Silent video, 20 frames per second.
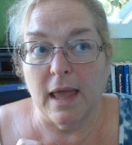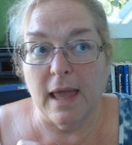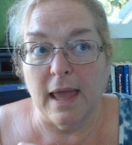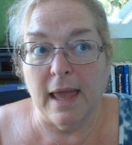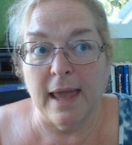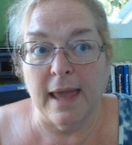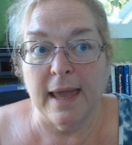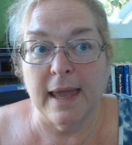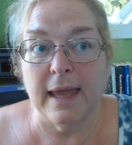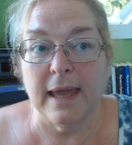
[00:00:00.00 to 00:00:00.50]

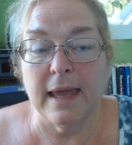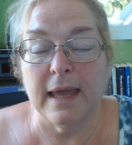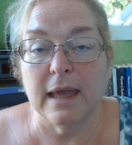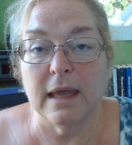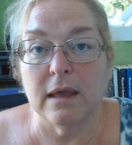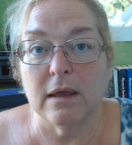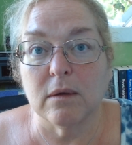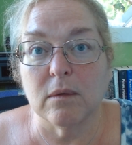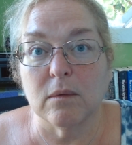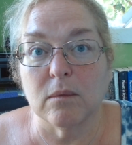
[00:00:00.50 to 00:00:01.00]

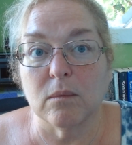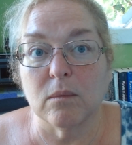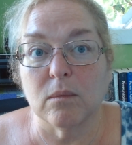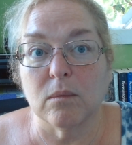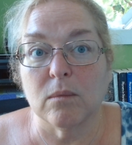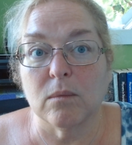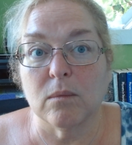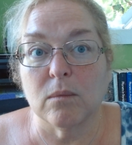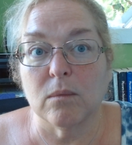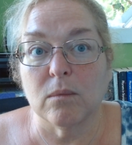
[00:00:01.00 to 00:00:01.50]
a
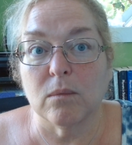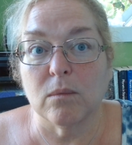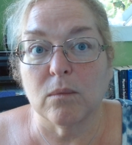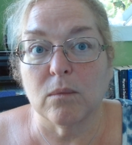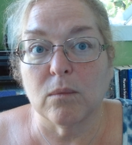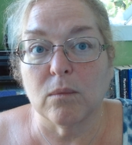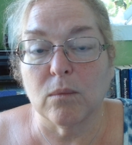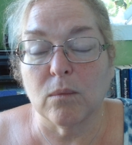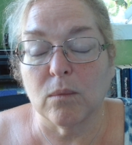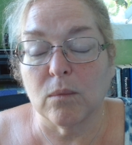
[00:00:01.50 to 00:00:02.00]

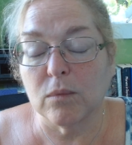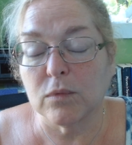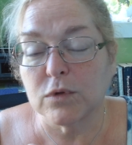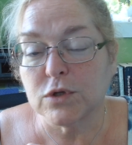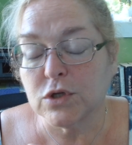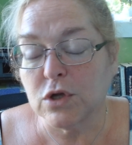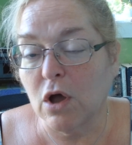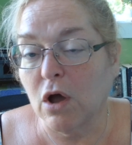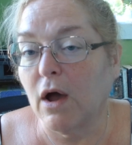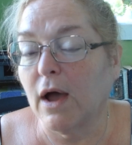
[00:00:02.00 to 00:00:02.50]

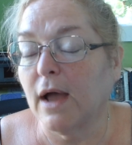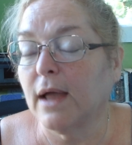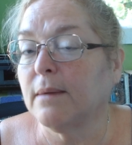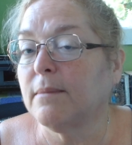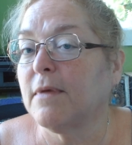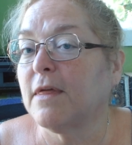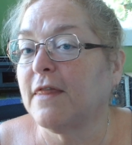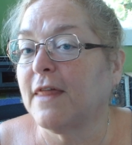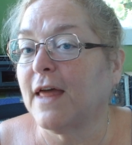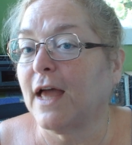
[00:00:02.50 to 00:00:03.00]
time
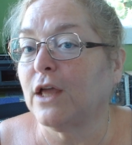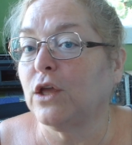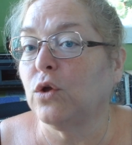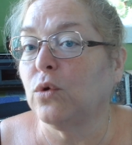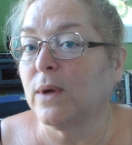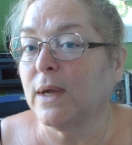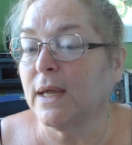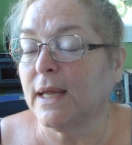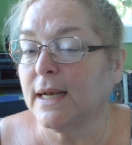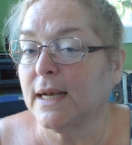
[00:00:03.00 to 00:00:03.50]
that you
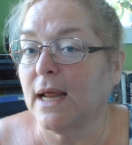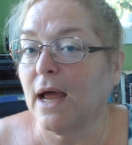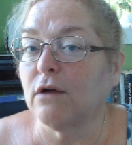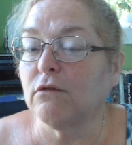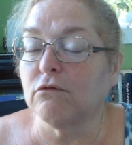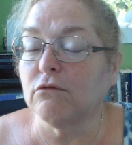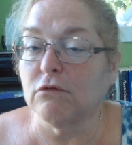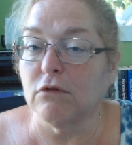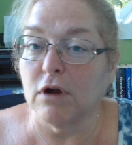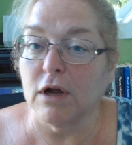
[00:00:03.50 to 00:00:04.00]
cannot
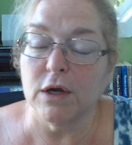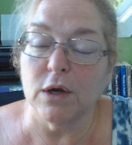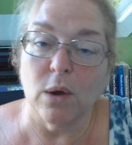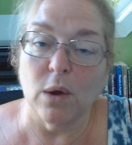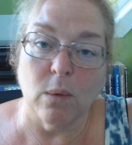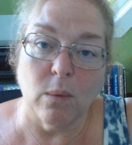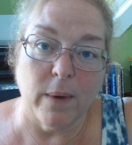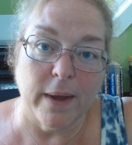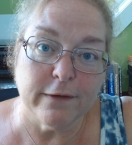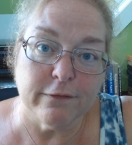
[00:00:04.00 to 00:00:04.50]
run
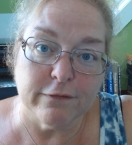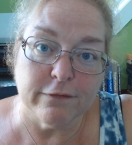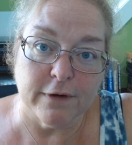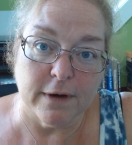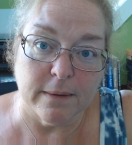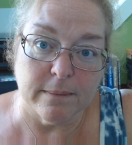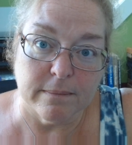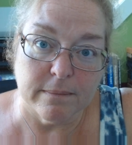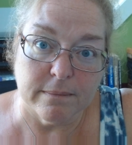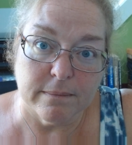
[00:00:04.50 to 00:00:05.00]
away from.
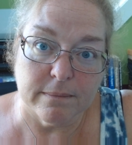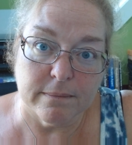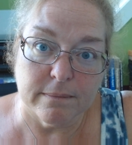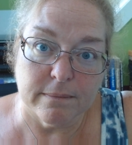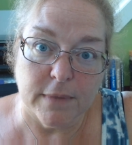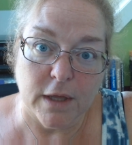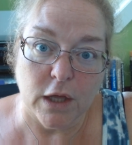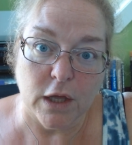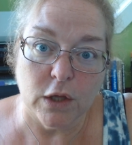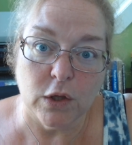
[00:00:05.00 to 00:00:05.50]

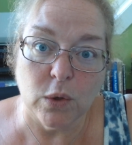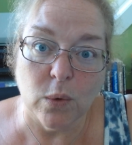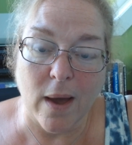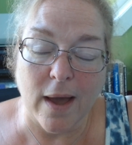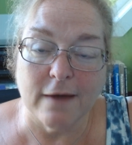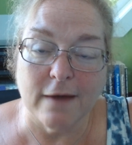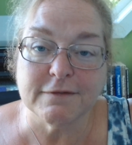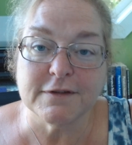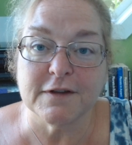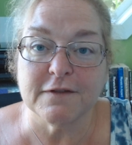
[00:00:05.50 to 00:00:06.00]
You
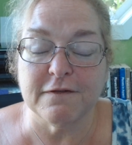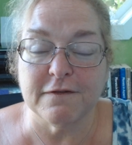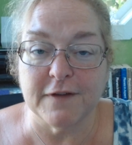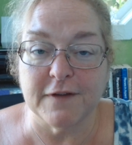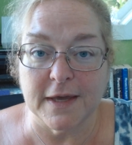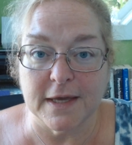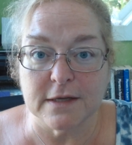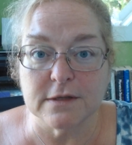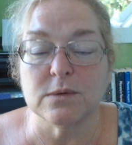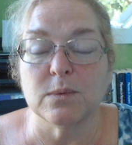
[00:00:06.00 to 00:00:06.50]
have to
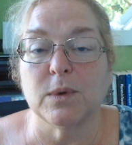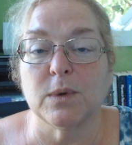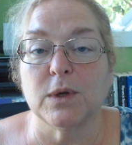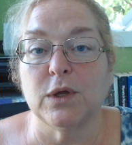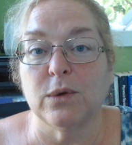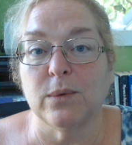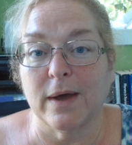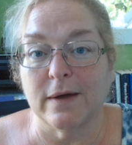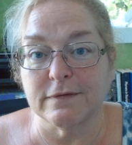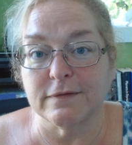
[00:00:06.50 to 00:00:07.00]
face what
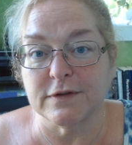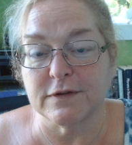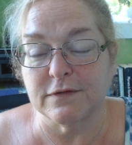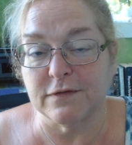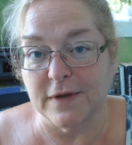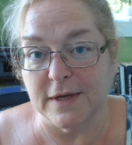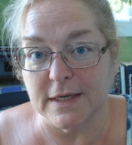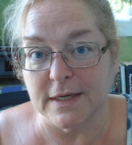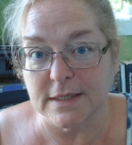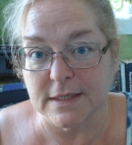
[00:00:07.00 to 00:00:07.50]
you have to
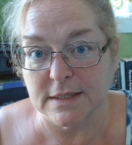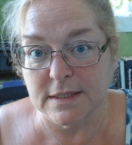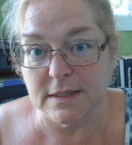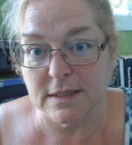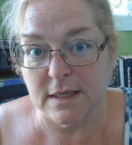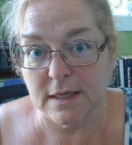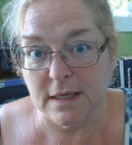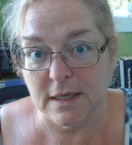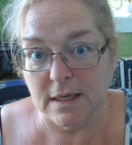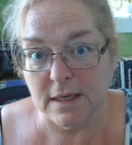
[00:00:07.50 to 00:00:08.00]
face.
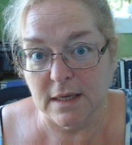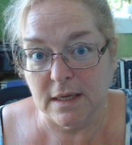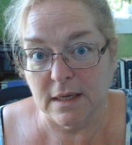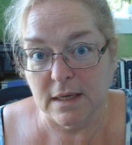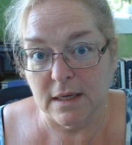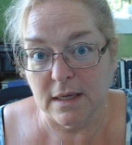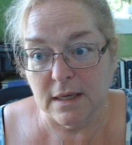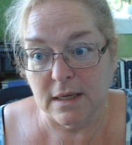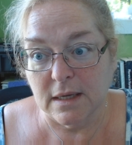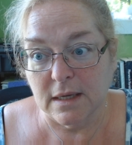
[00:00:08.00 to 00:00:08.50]

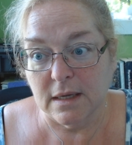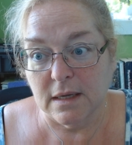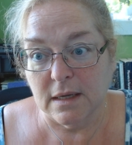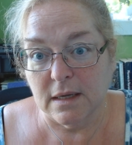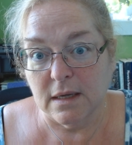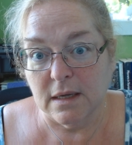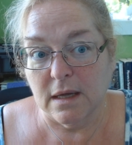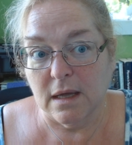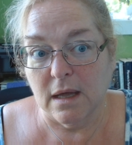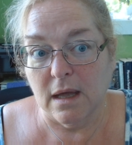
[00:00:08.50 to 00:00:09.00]

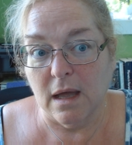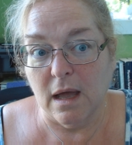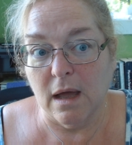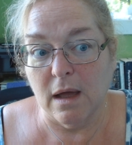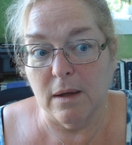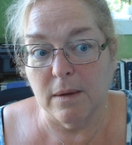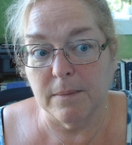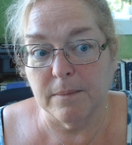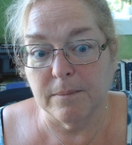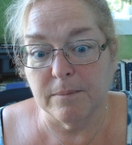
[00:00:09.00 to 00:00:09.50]

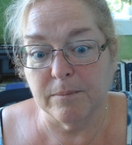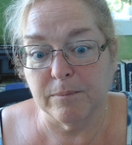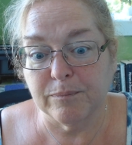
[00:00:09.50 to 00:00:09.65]
Um,